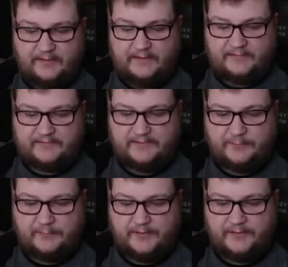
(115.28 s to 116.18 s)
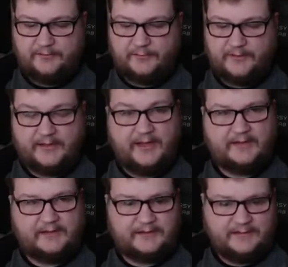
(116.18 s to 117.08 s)
got the symbol here, the
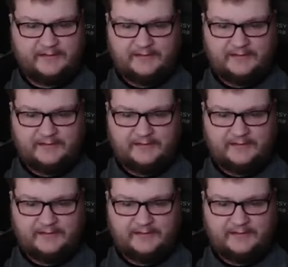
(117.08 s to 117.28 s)
Ringeki.